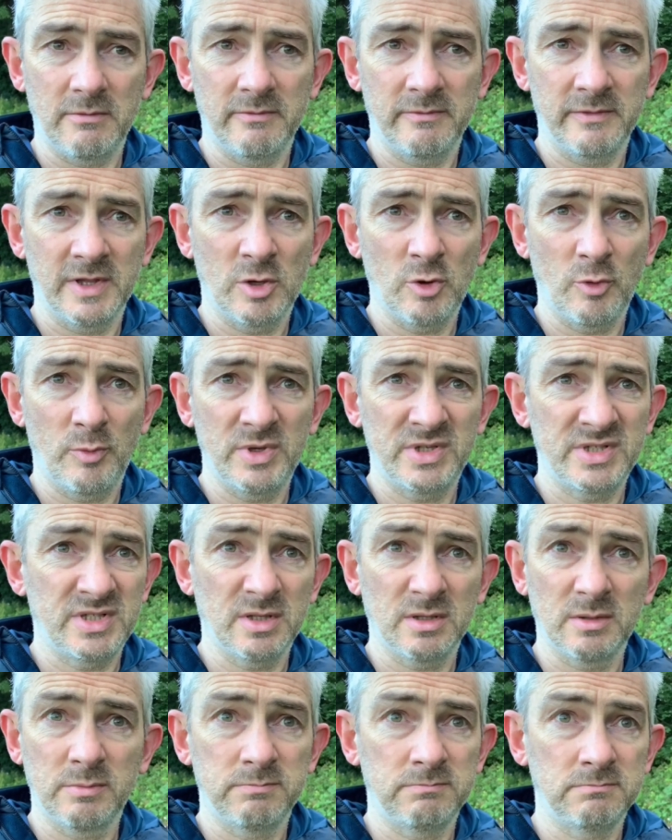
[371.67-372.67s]
They could be
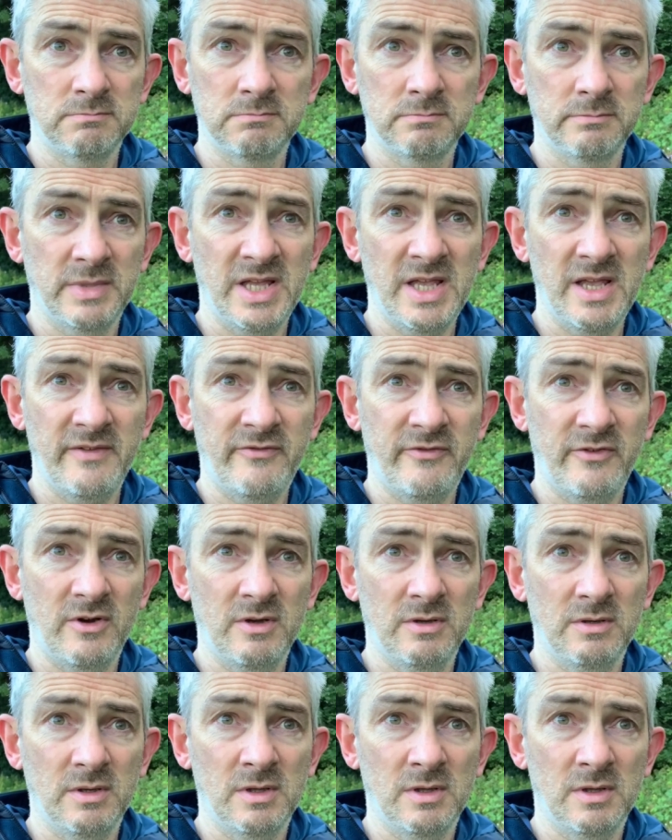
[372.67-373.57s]
still be here for